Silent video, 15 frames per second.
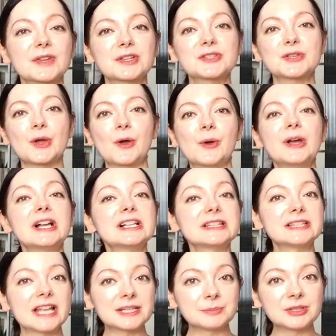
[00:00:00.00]
So
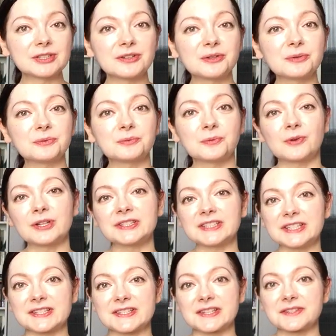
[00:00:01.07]
let me know what
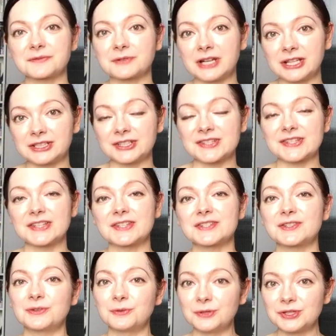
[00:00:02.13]
incense
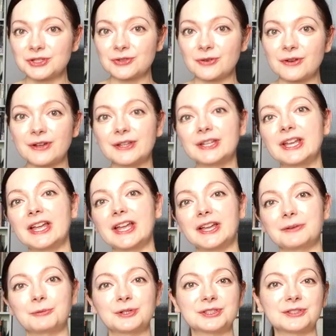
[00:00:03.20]
fragrances you enjoy,
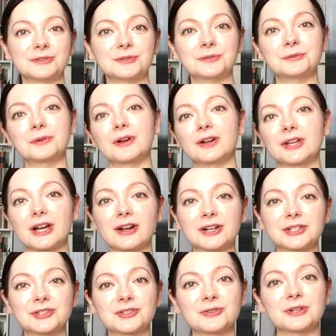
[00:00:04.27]
what you are
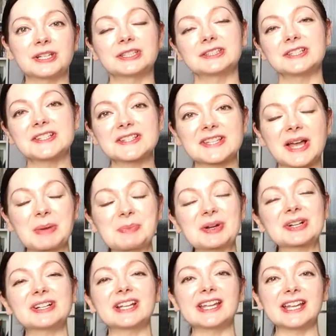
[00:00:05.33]
enjoying this
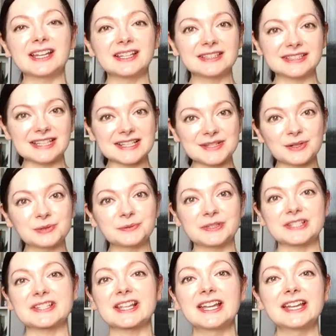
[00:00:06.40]
summer, and as
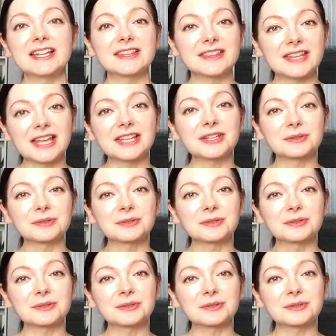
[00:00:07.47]
always, thank